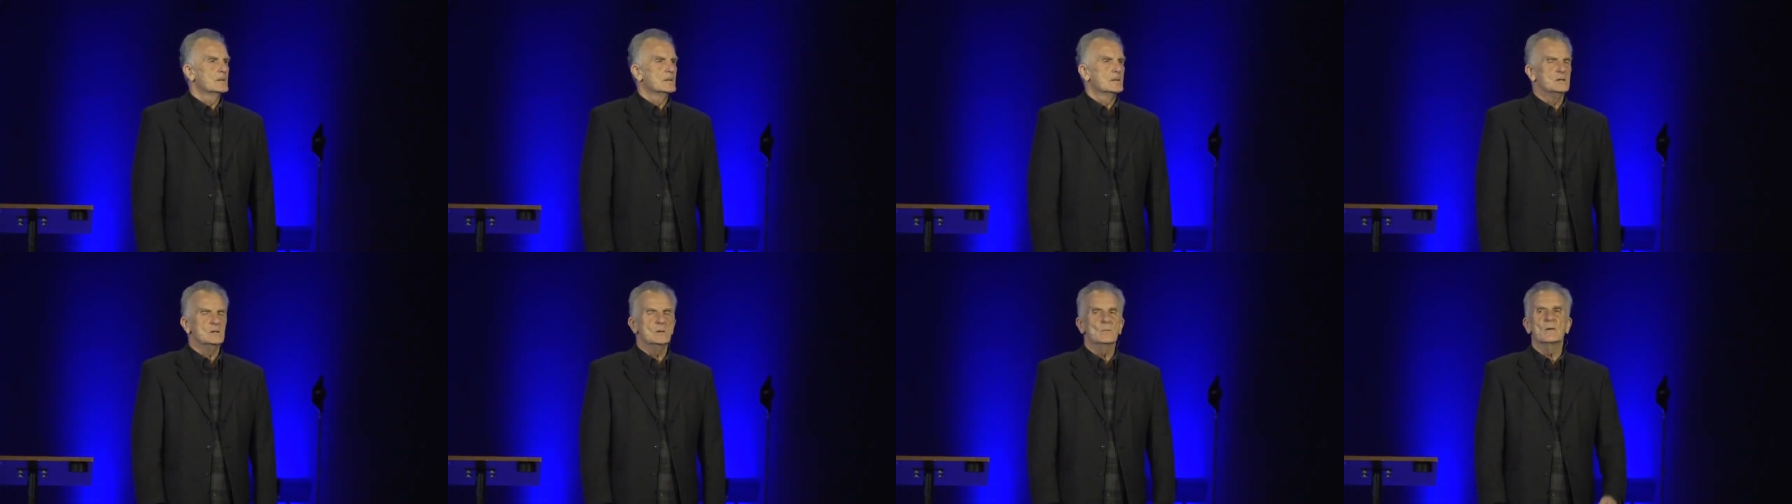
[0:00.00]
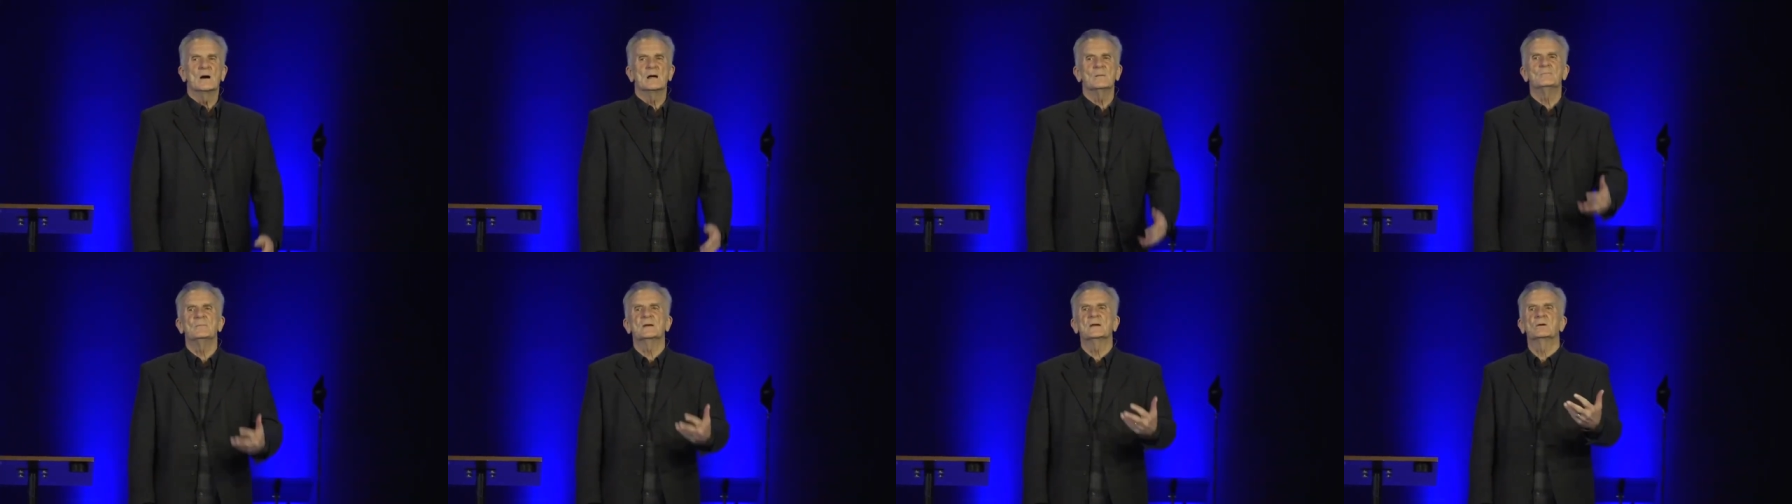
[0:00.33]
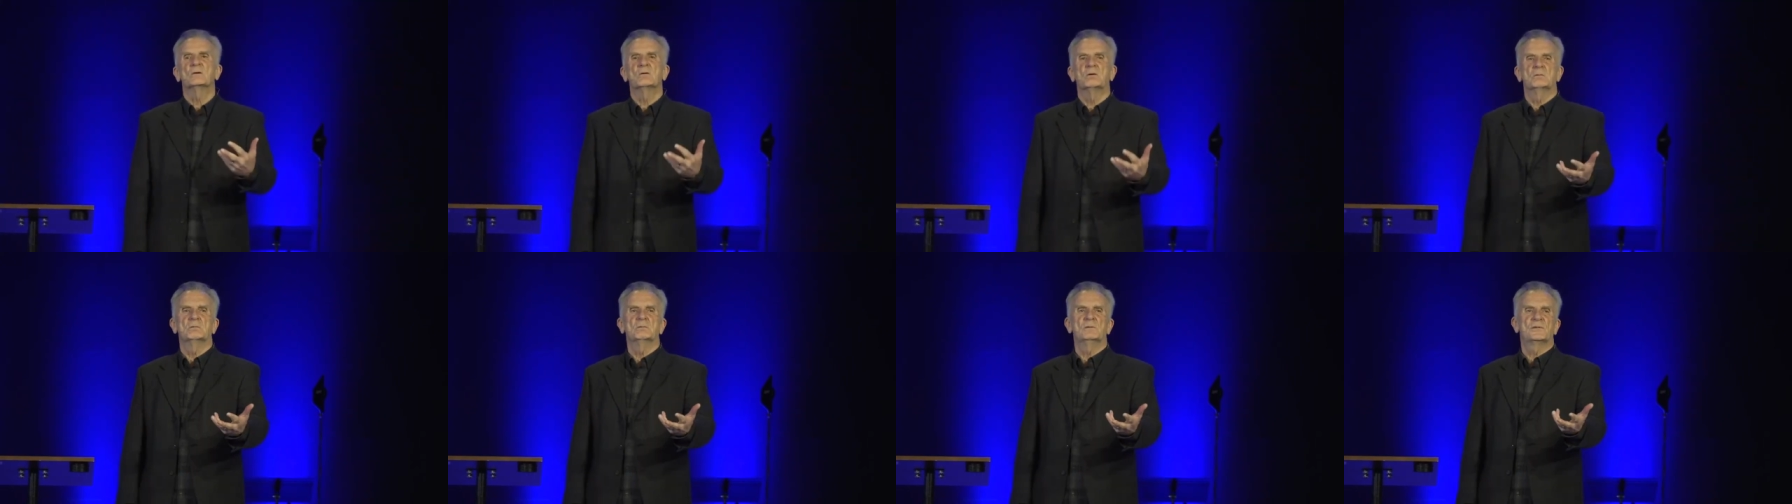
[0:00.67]
You might be
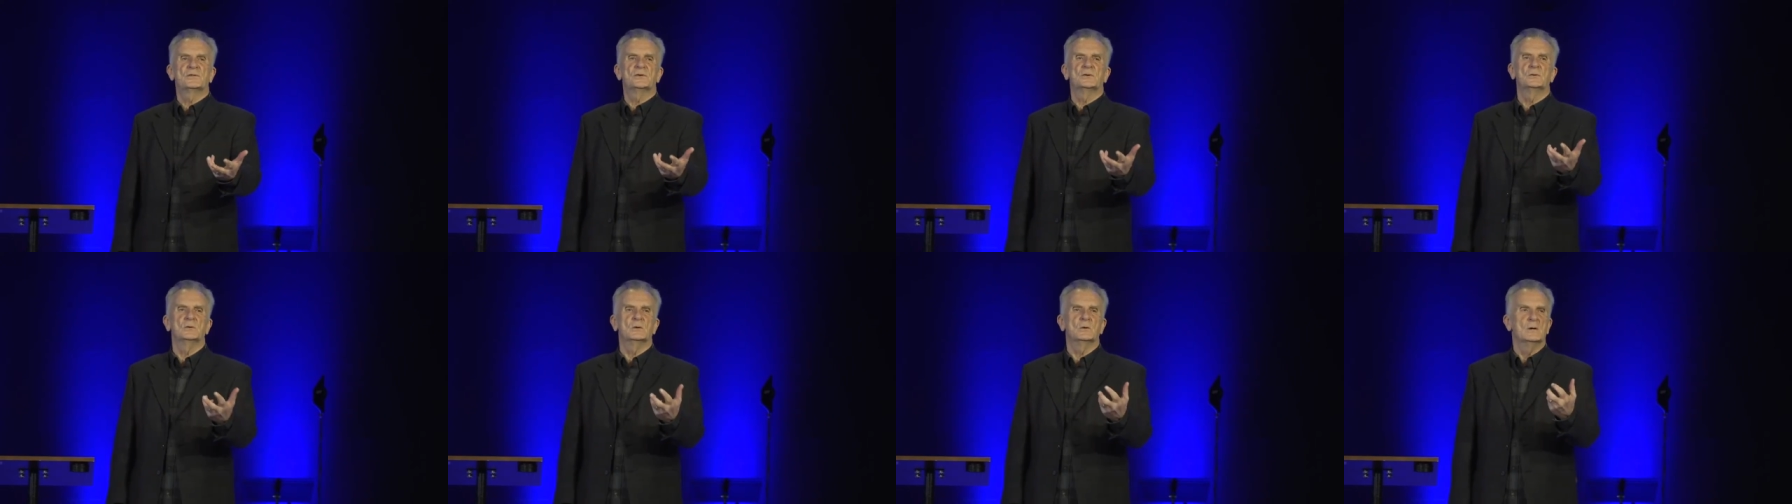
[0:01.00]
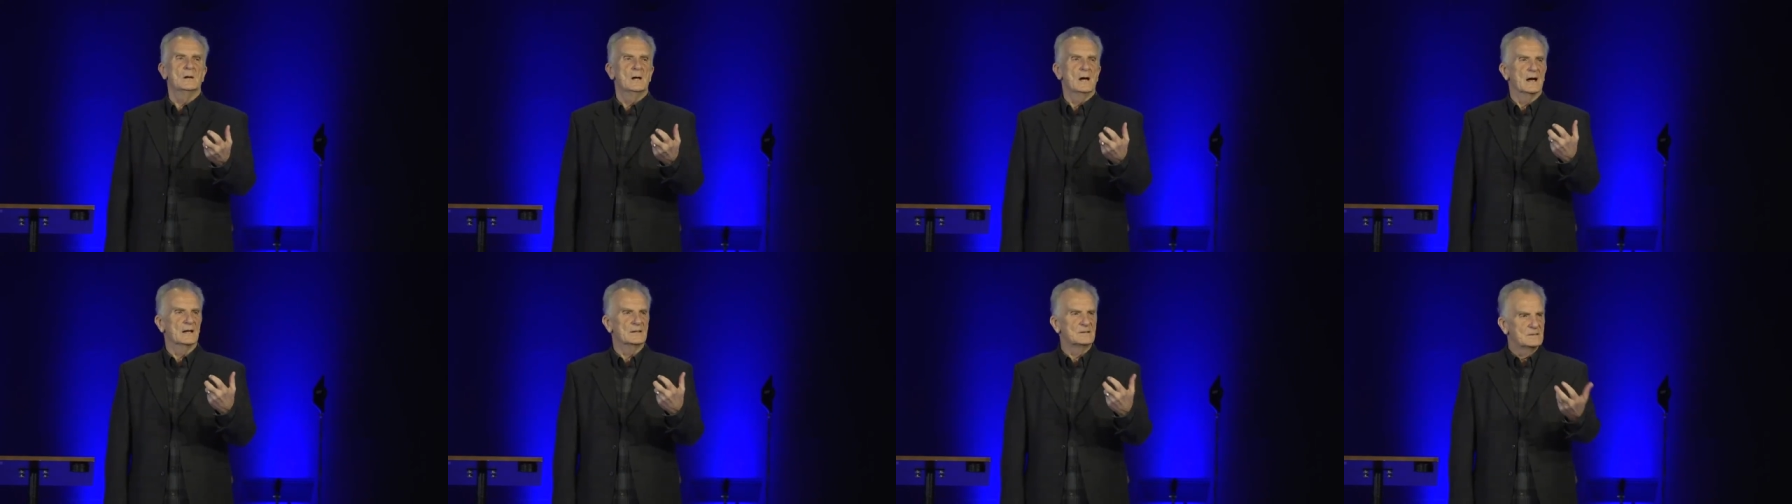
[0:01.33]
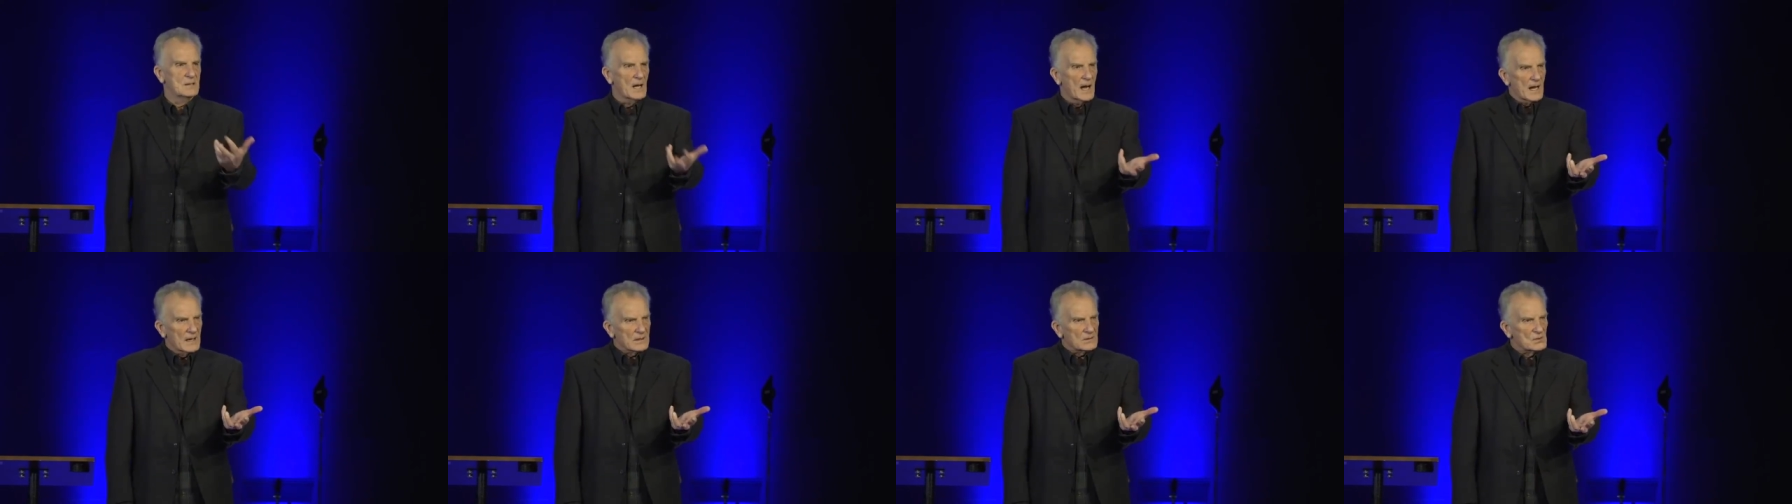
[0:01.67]
going through a
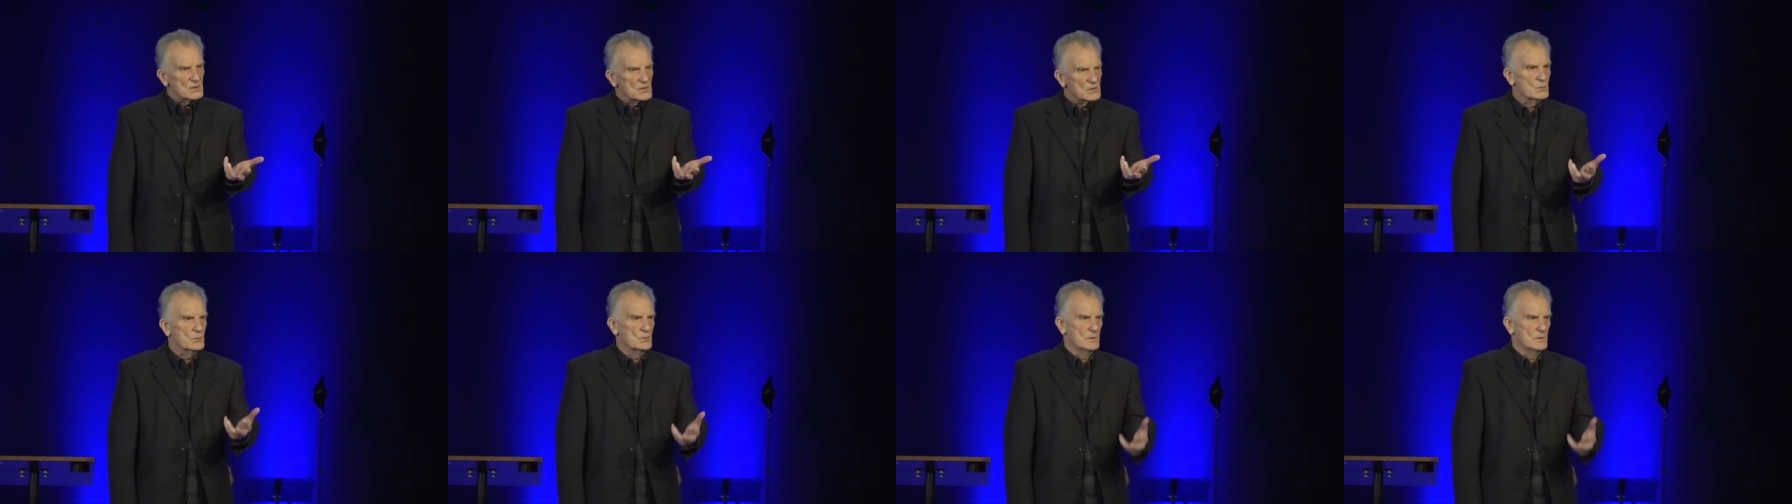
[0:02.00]
doctor's